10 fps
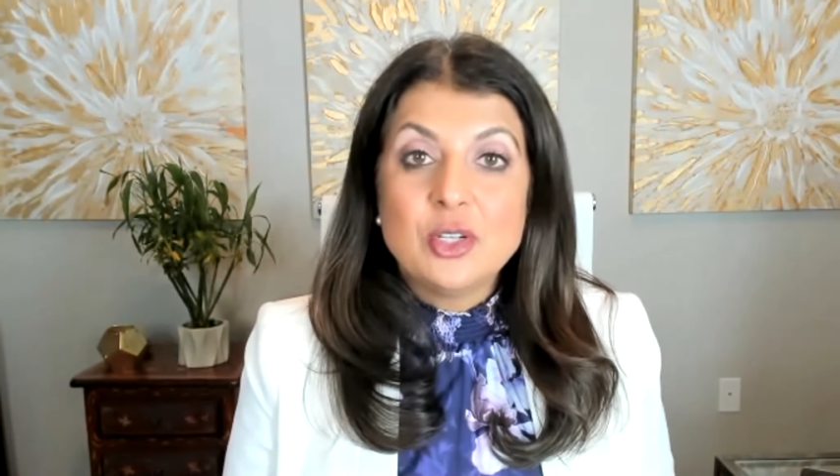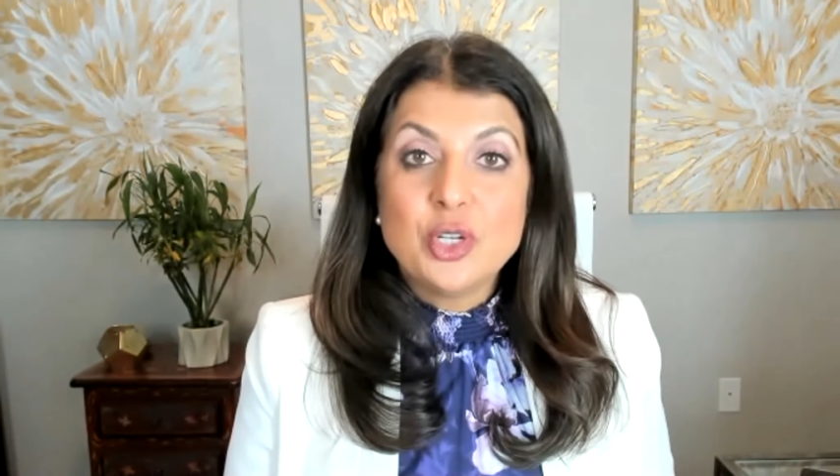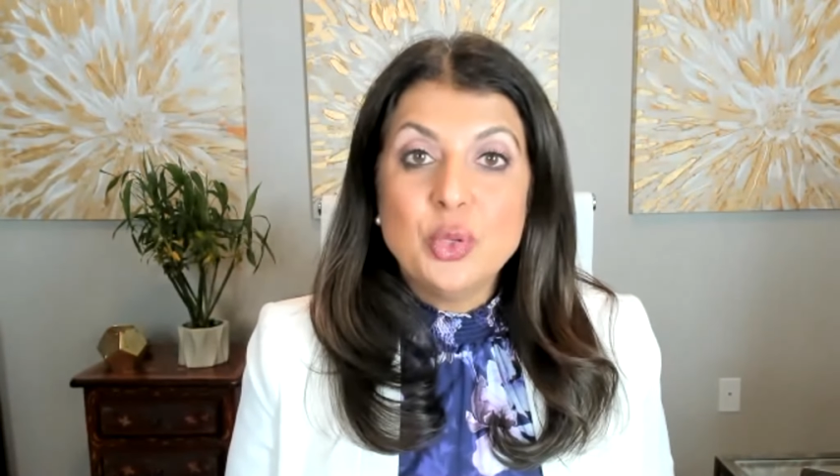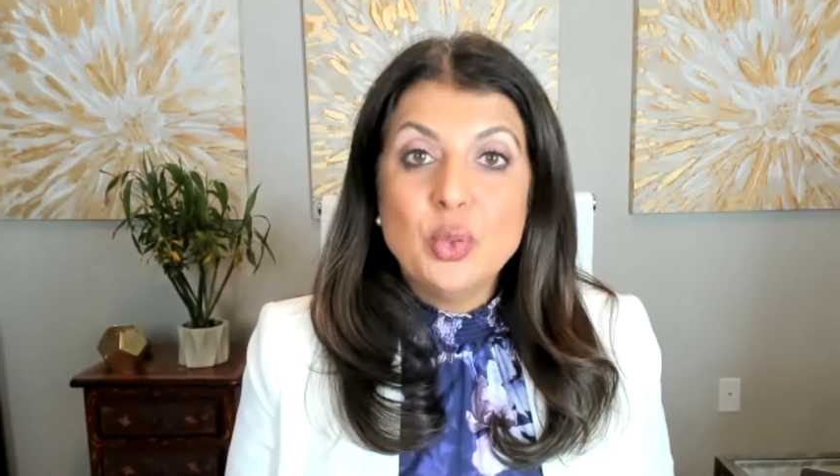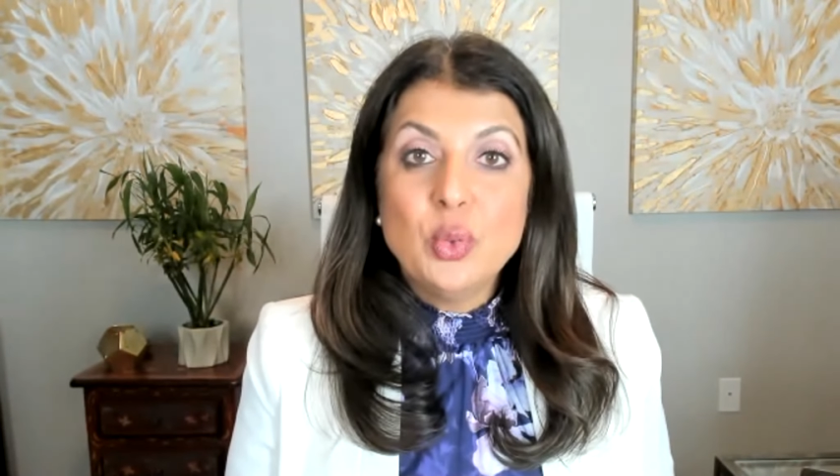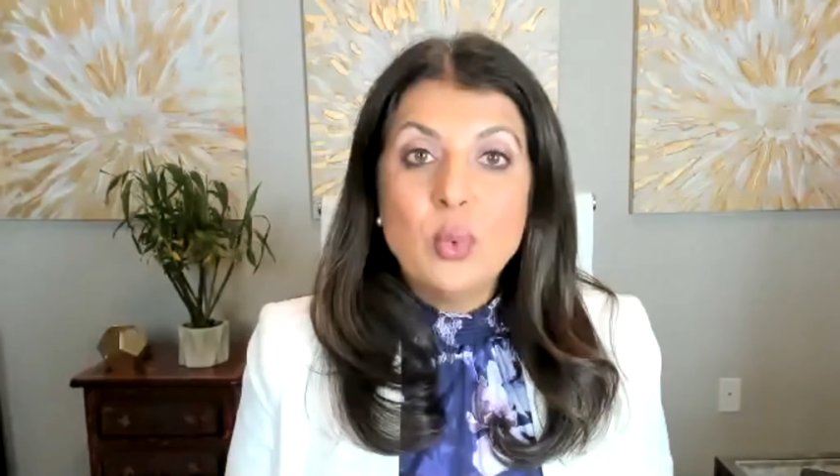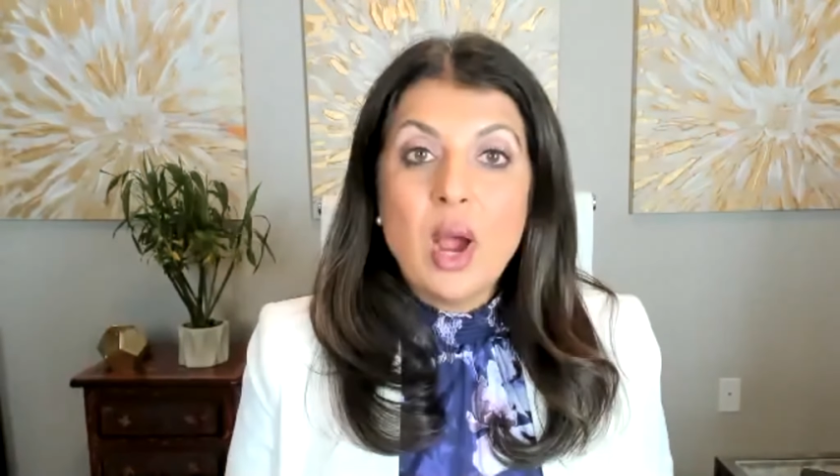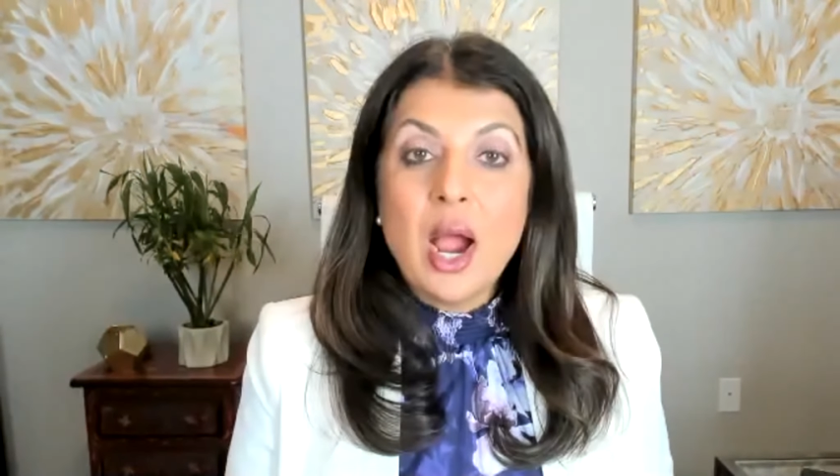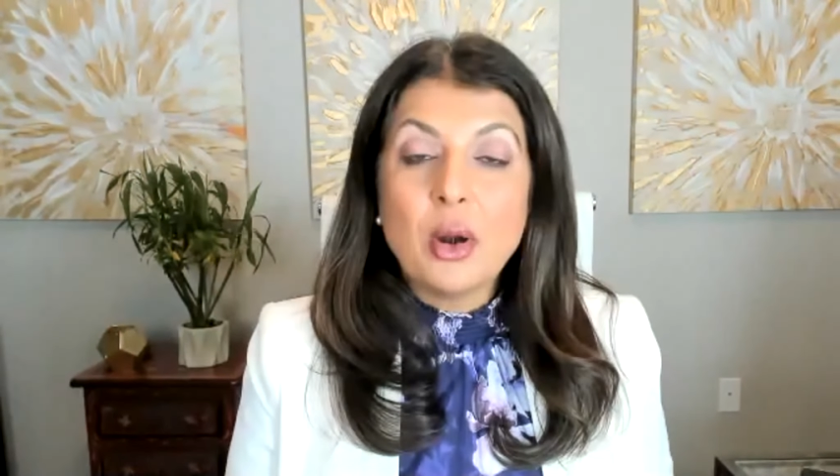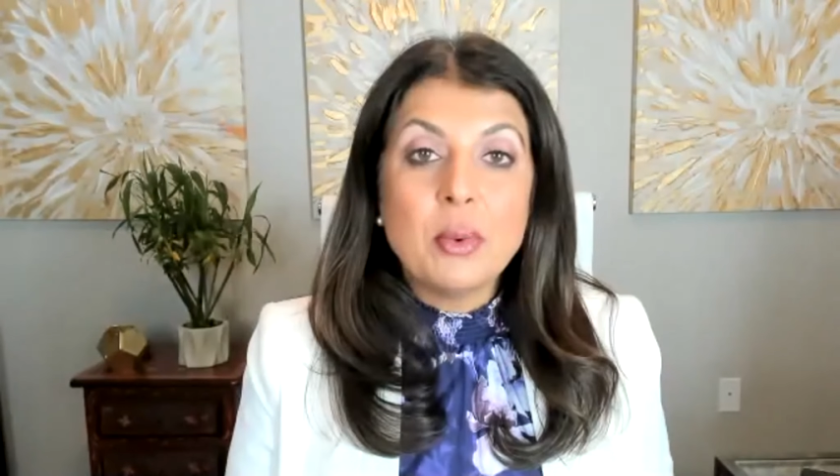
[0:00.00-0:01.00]
to
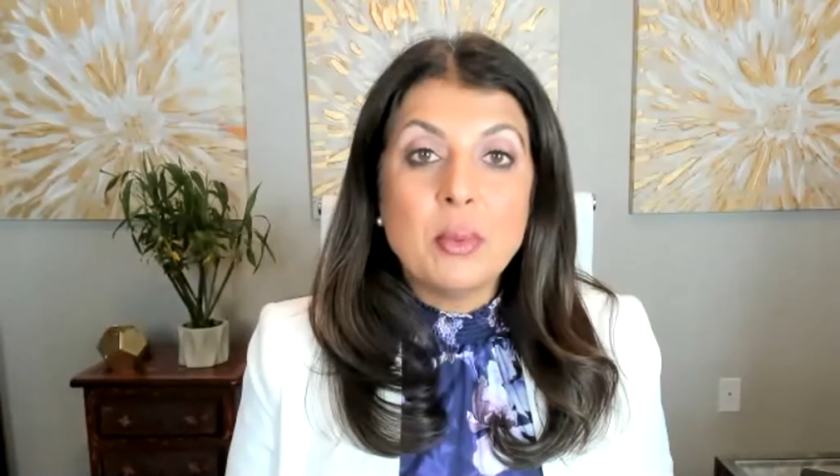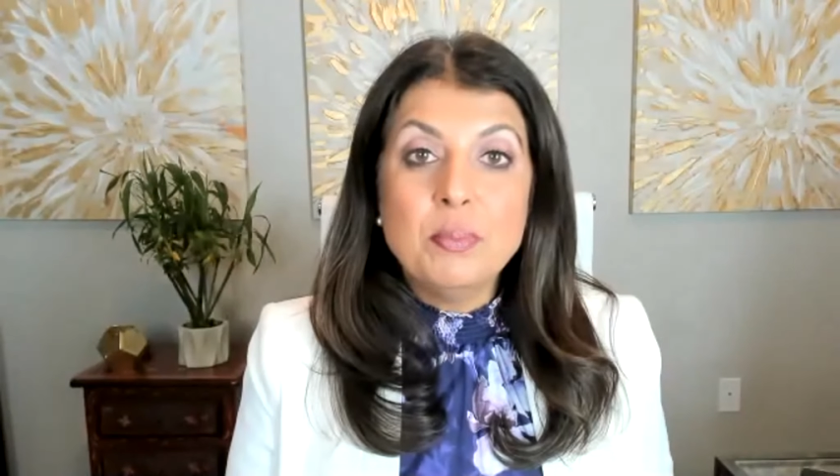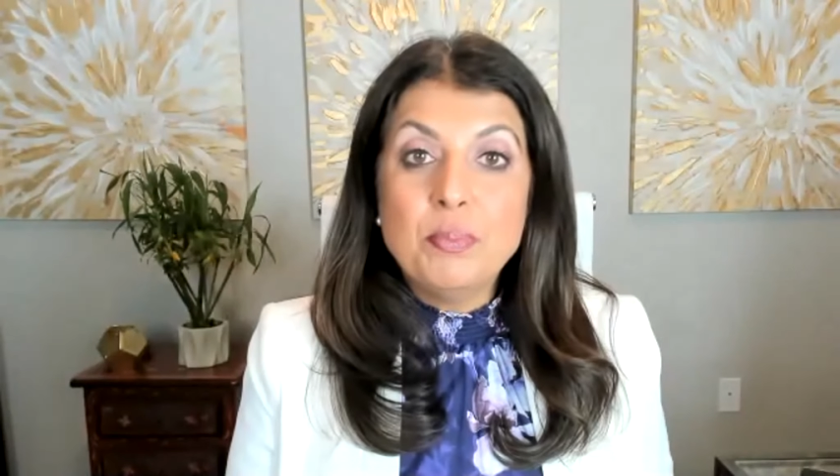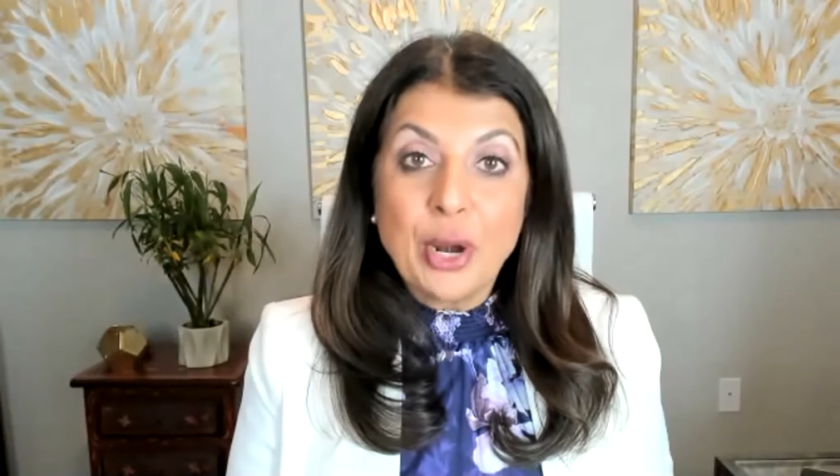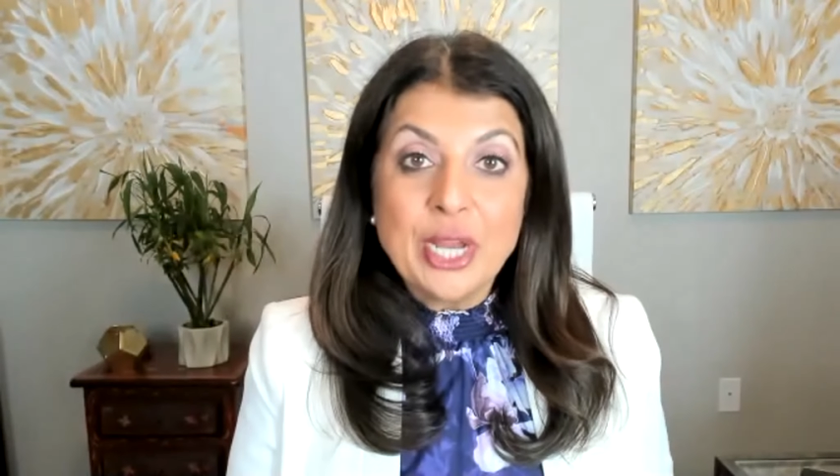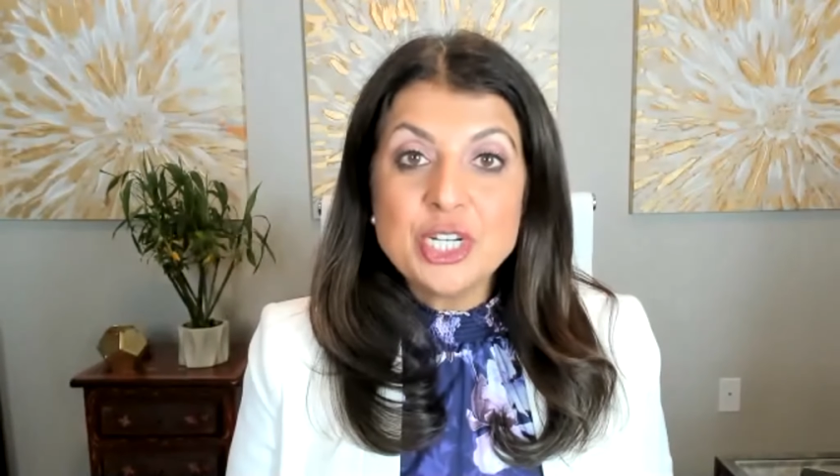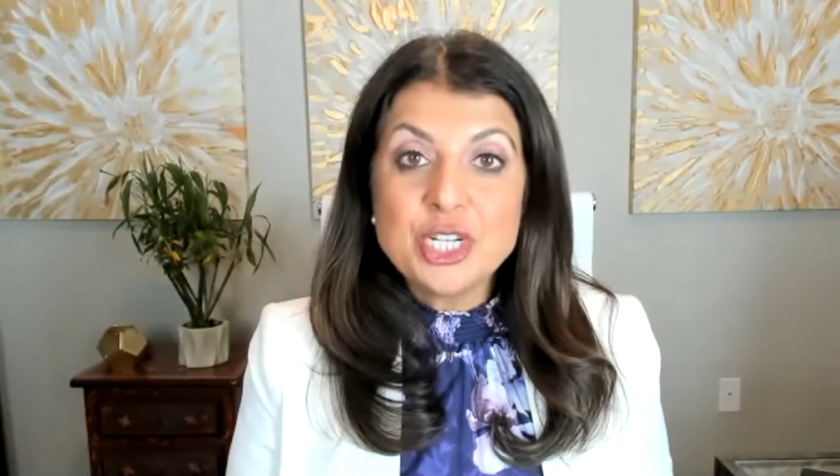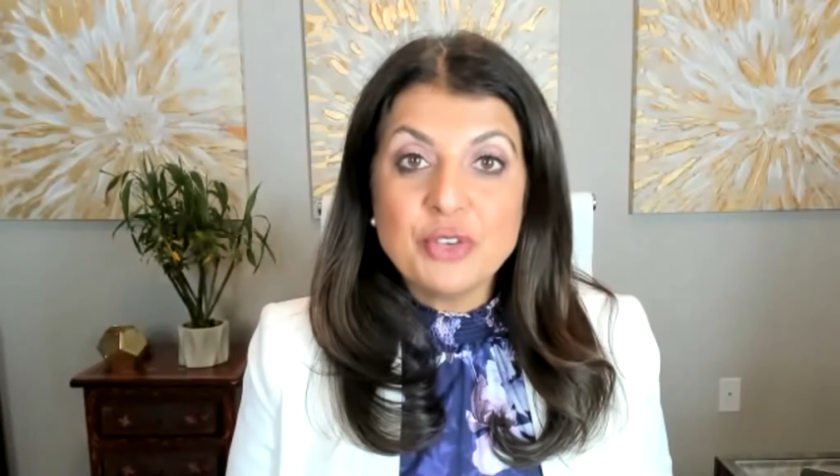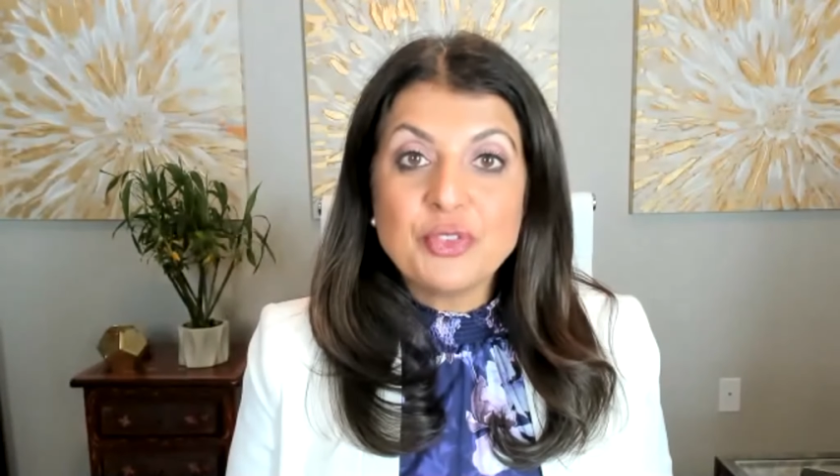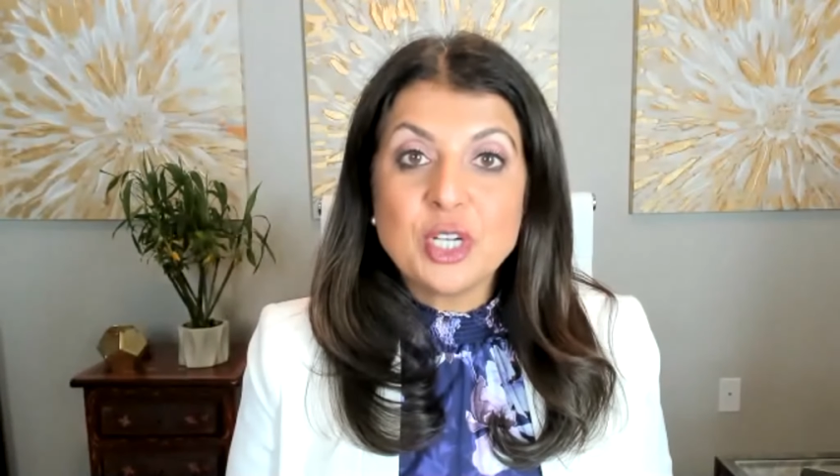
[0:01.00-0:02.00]
our brain
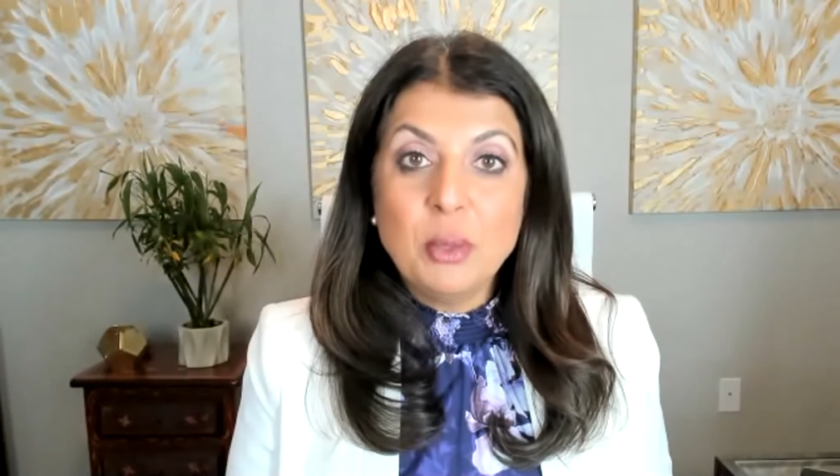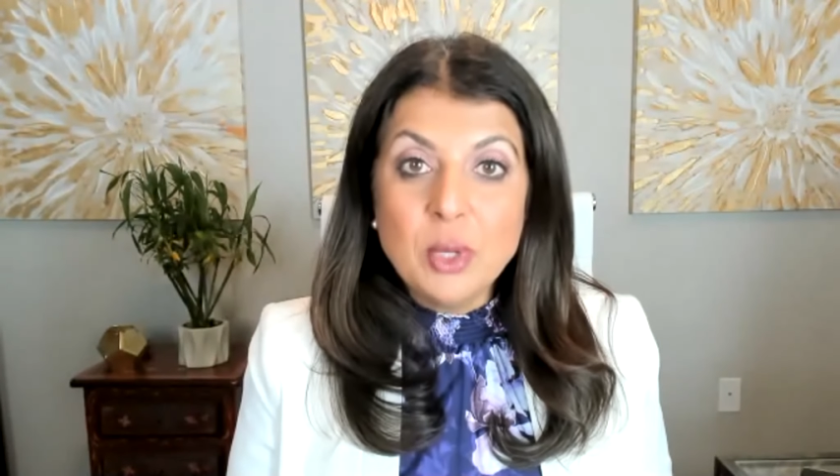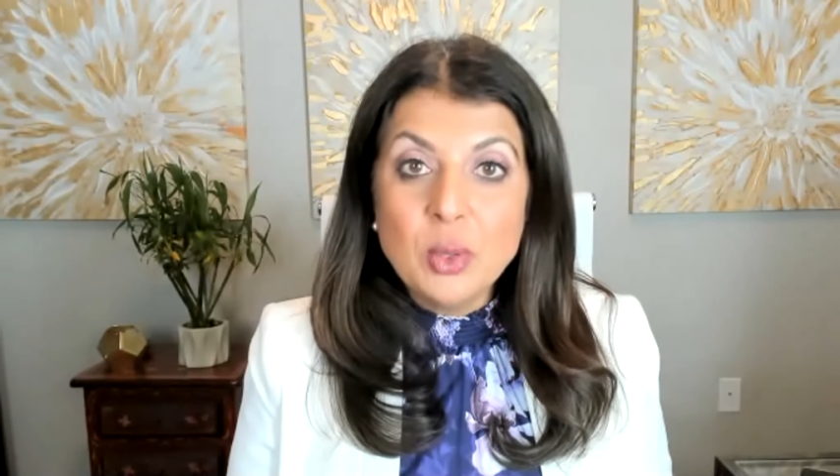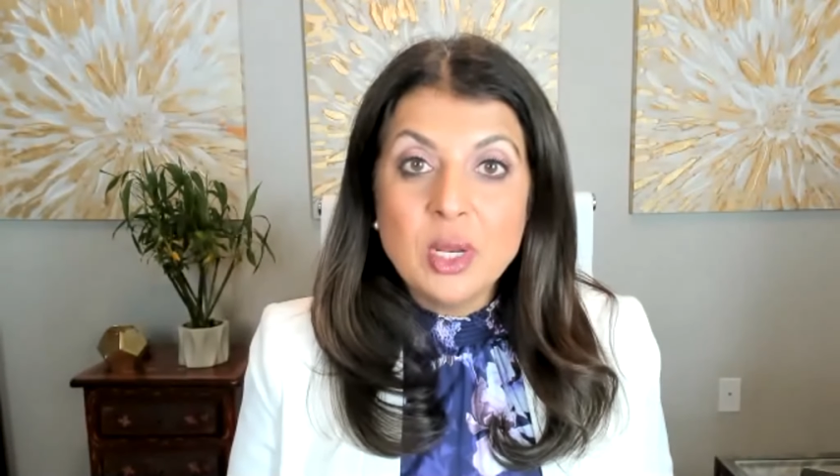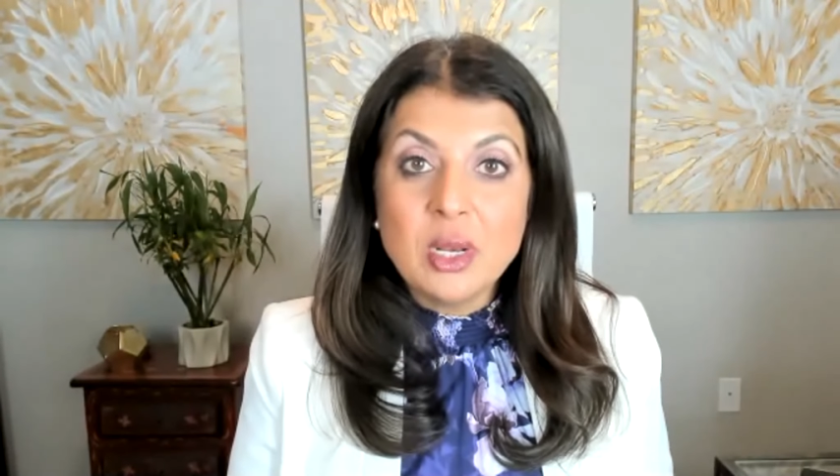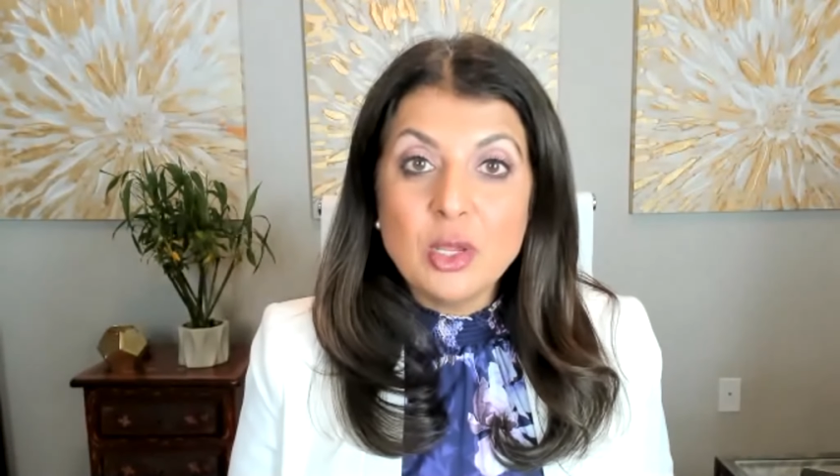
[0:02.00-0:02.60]
shift community.